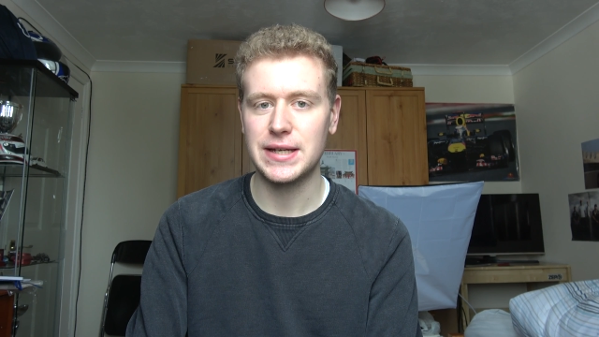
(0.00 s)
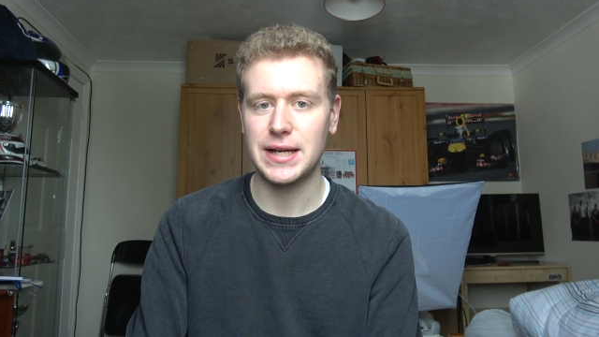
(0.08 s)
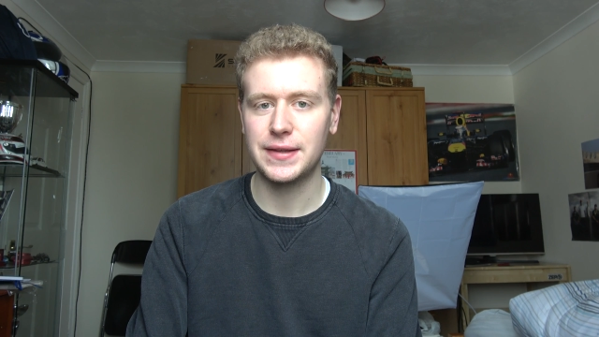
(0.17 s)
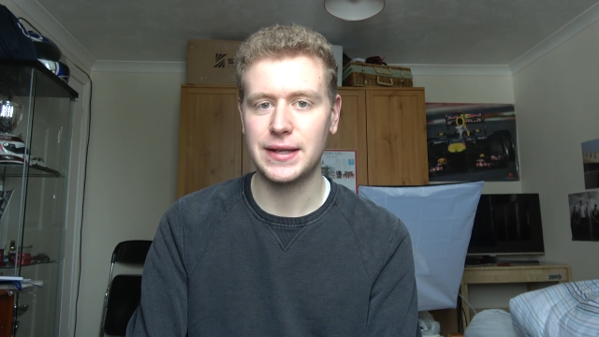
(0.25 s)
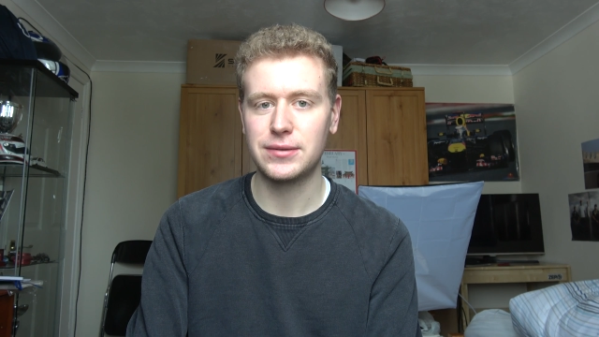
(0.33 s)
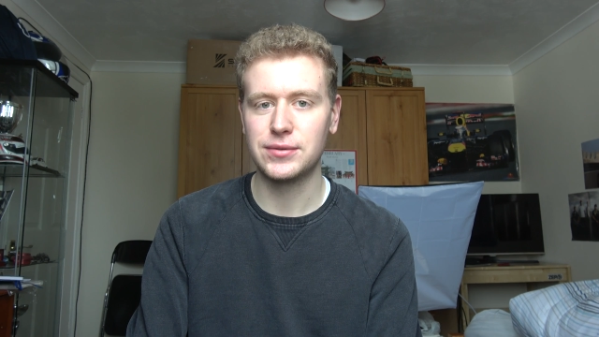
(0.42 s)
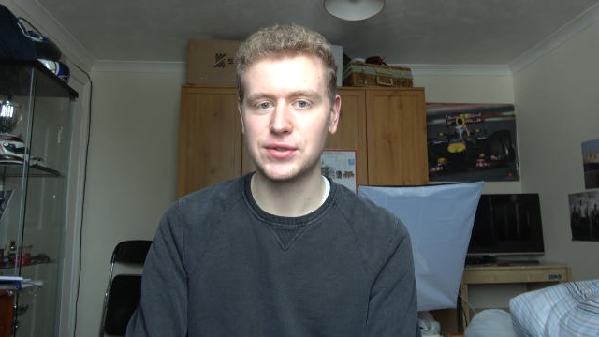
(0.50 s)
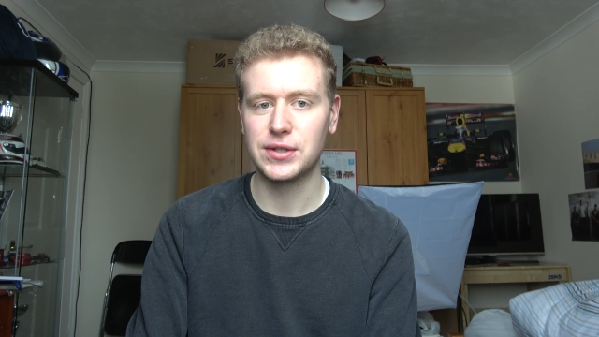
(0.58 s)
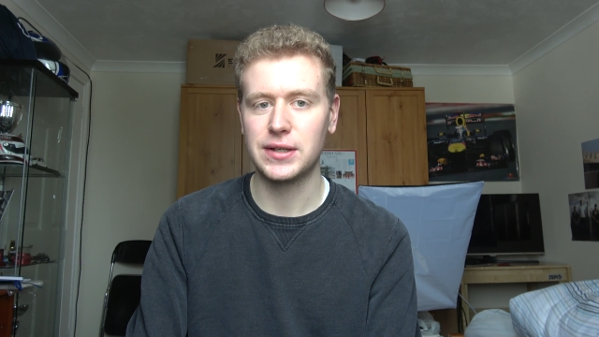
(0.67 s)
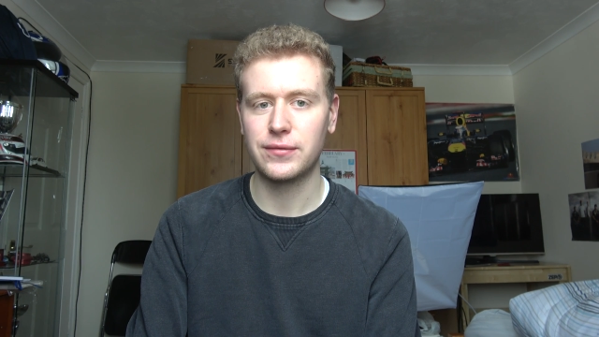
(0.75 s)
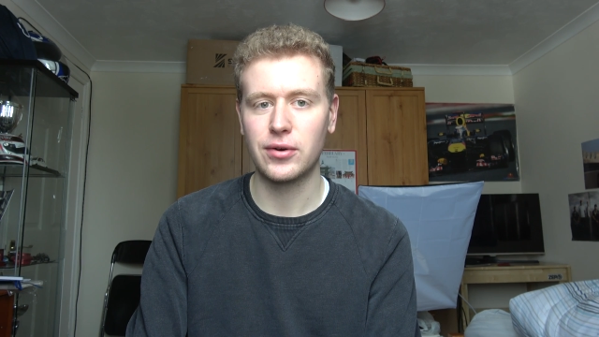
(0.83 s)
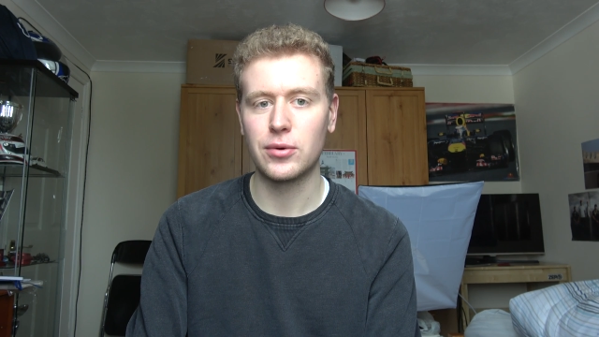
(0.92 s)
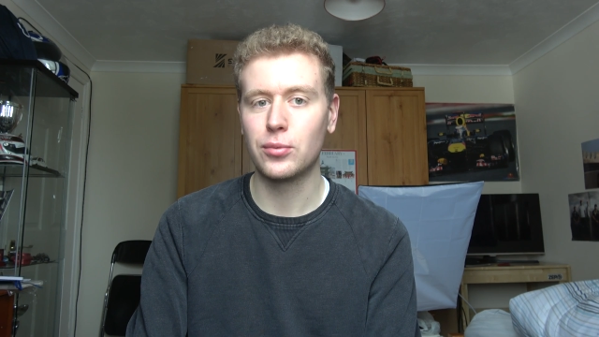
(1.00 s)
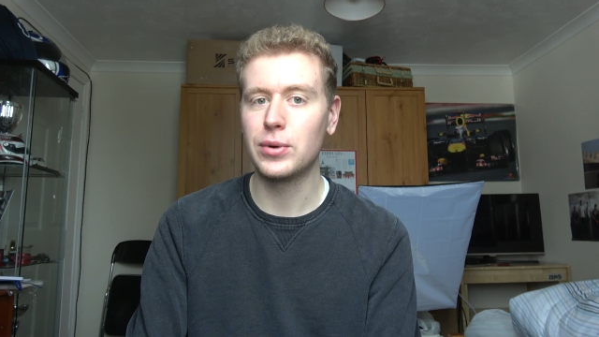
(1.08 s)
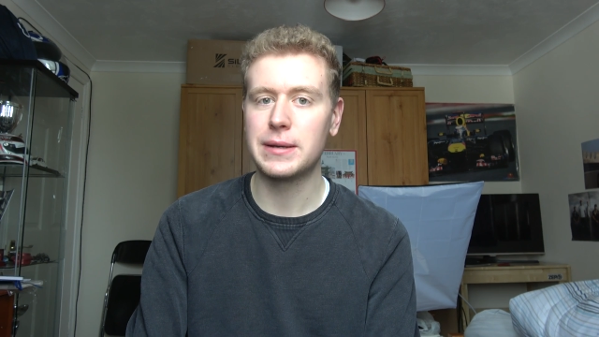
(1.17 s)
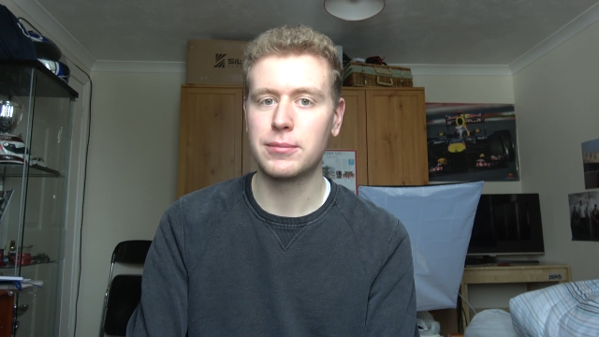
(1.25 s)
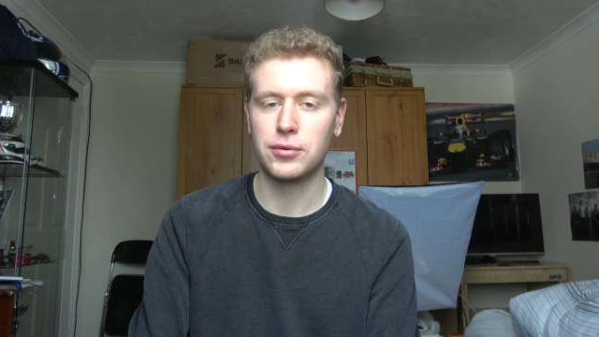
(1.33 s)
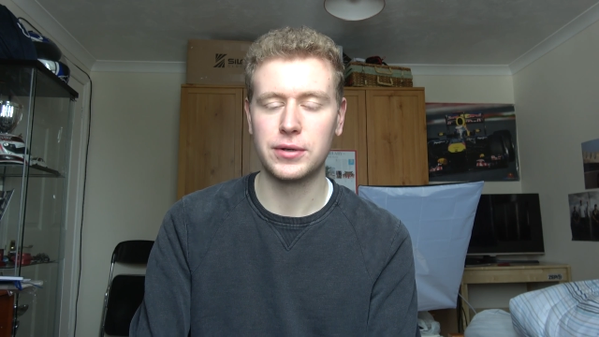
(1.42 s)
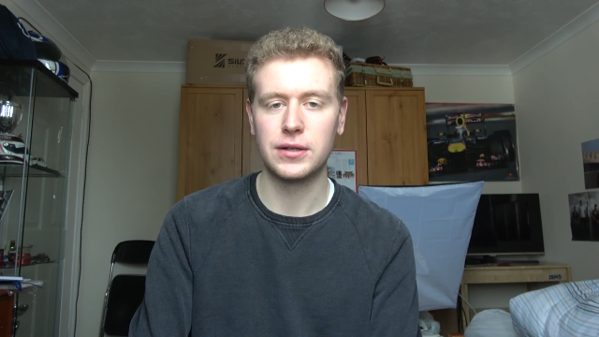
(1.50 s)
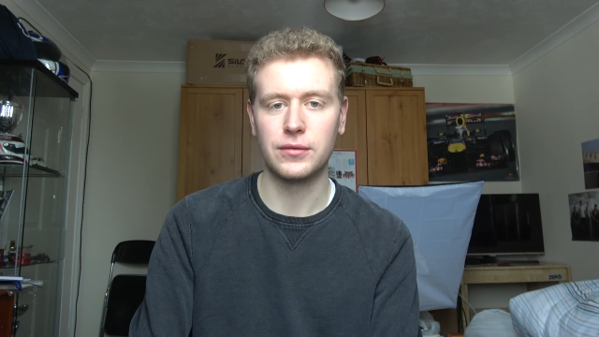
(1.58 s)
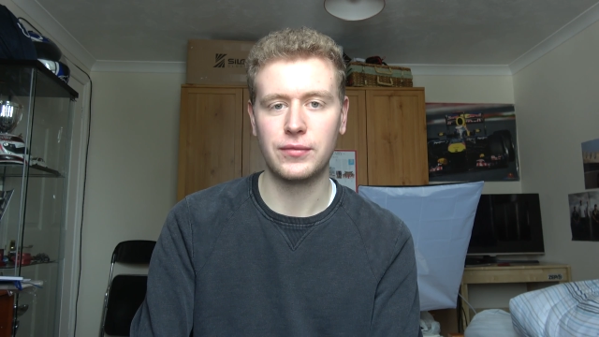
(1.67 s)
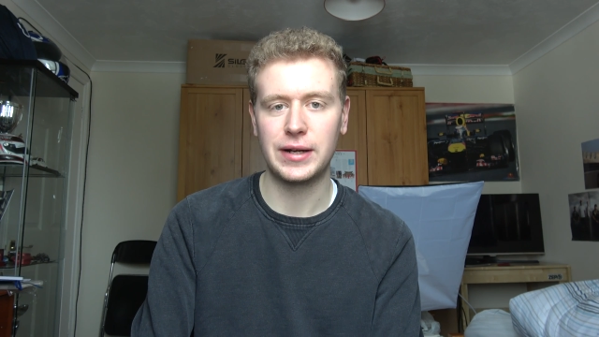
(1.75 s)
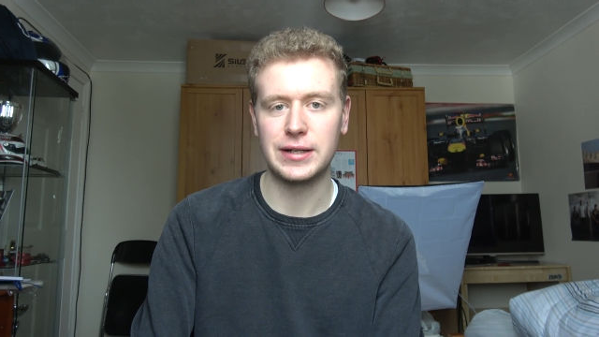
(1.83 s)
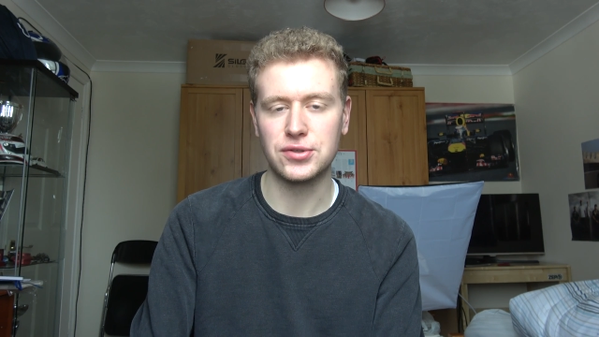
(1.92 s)
and that was a very weak point of
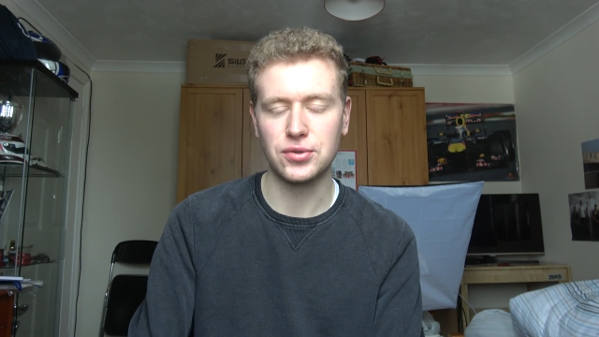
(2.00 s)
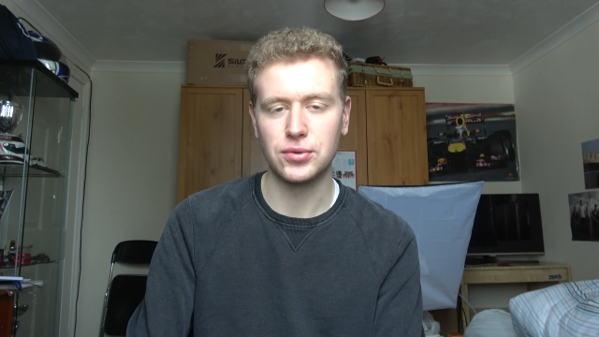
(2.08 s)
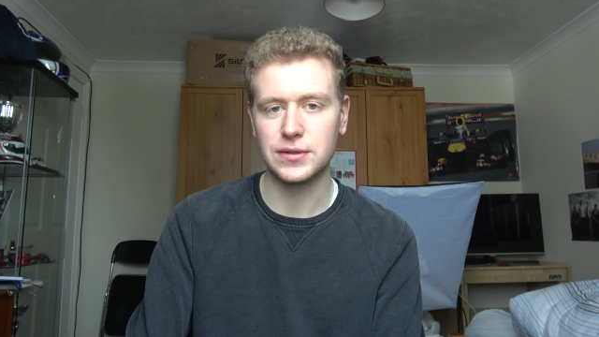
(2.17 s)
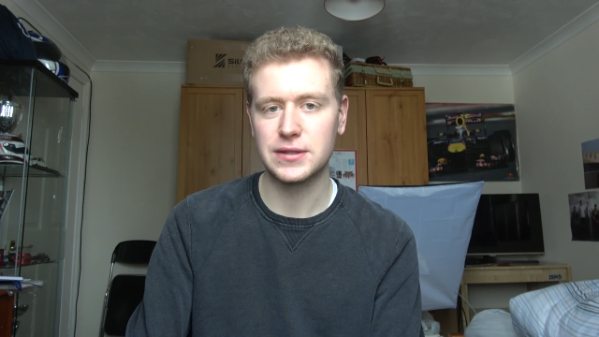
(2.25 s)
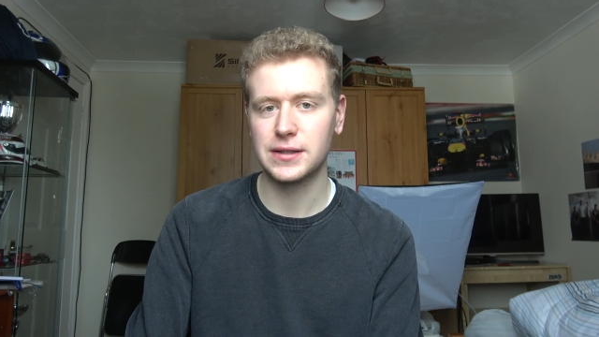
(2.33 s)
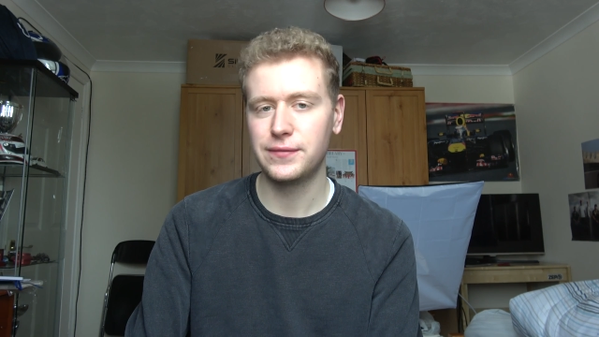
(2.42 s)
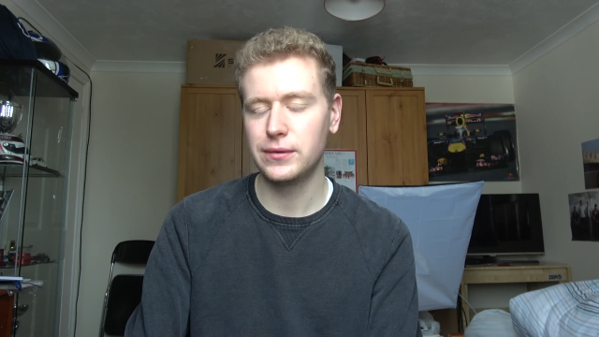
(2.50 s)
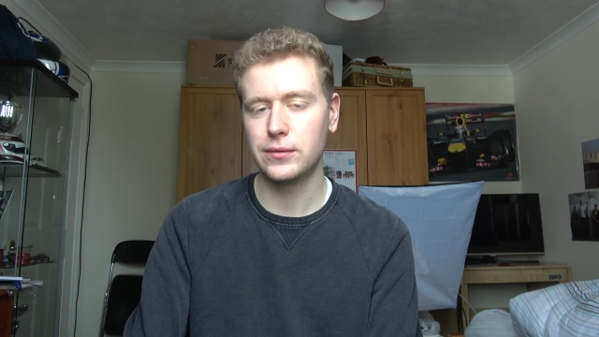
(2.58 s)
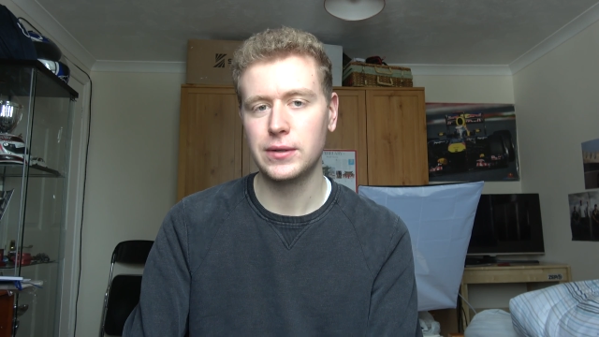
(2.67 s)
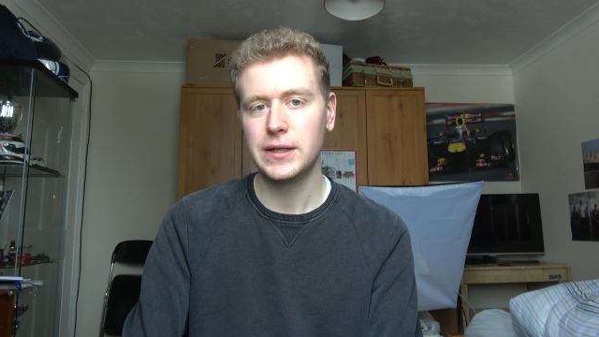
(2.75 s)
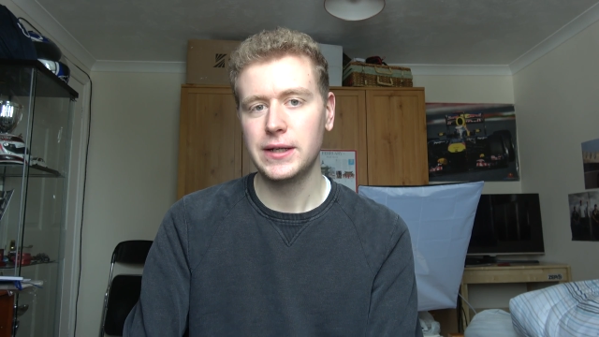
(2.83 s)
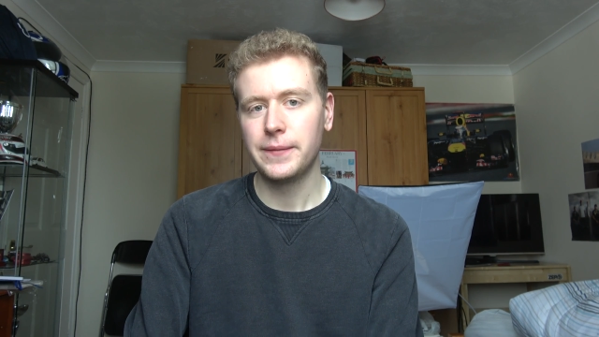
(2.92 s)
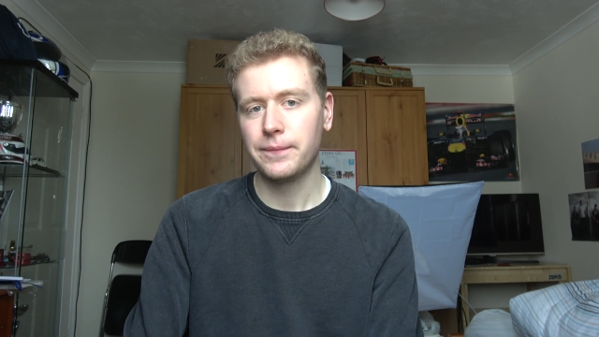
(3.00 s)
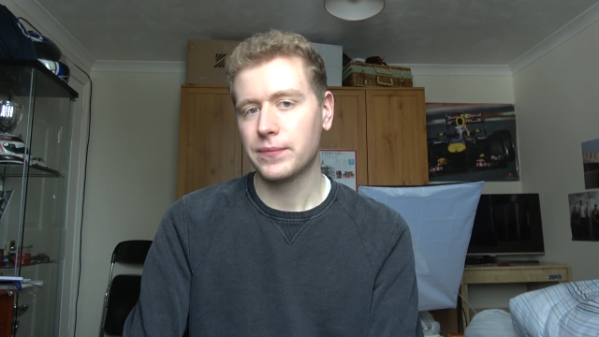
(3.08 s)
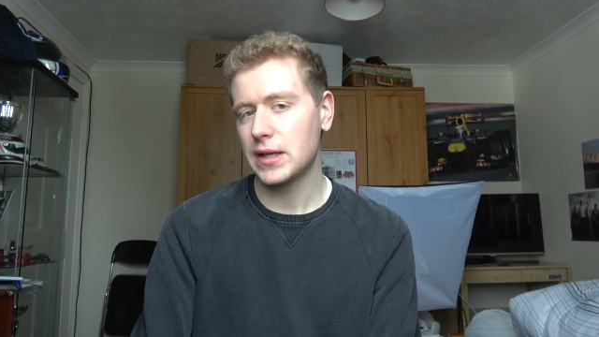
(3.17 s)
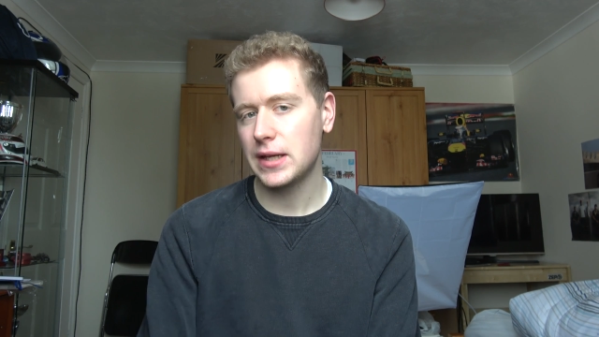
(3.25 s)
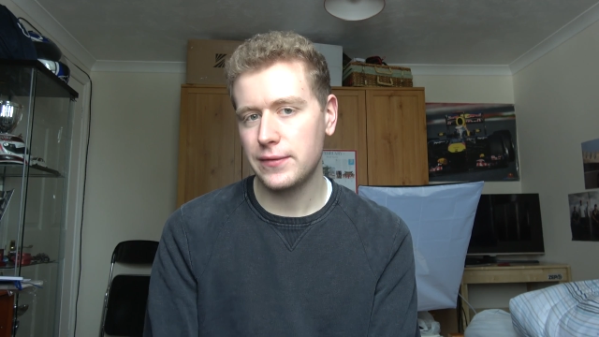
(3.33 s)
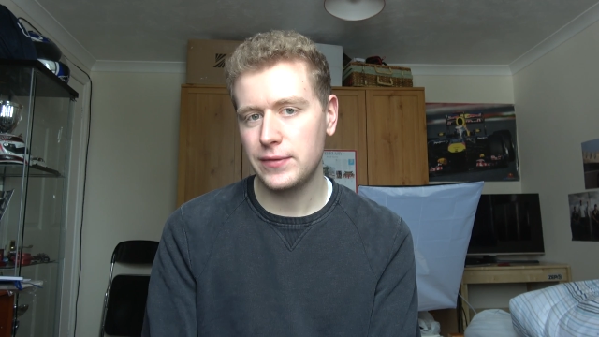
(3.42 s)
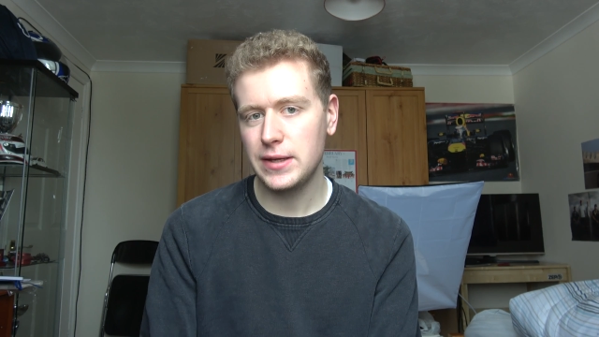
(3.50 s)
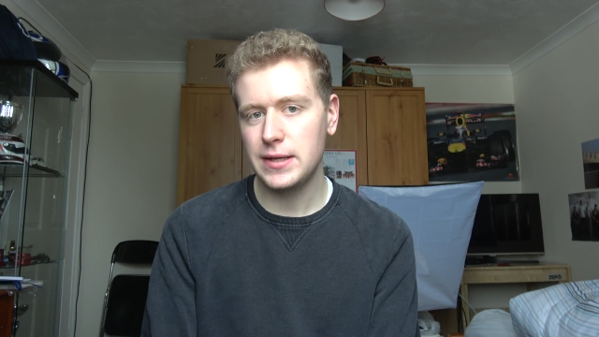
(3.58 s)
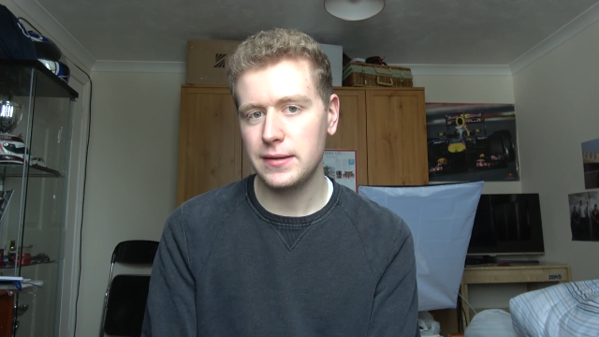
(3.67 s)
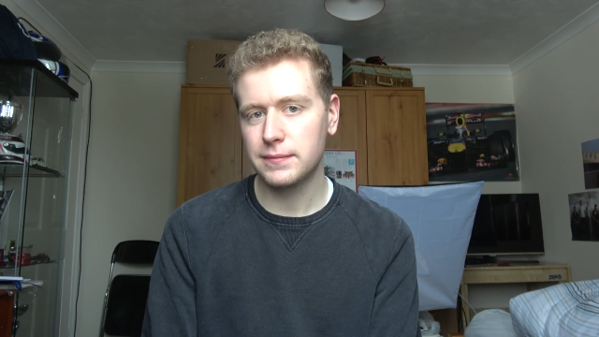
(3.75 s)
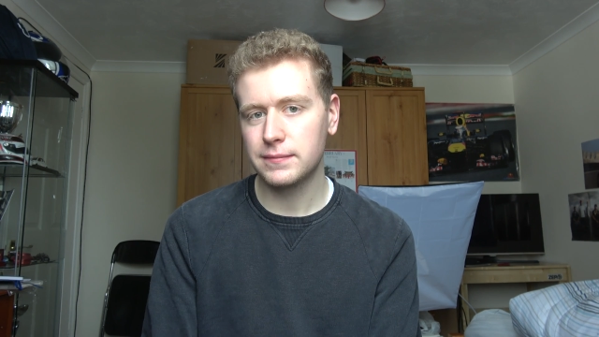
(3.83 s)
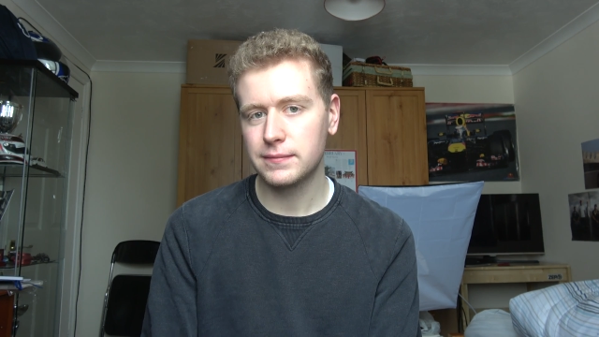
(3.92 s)
Vandoorne. So I feel if he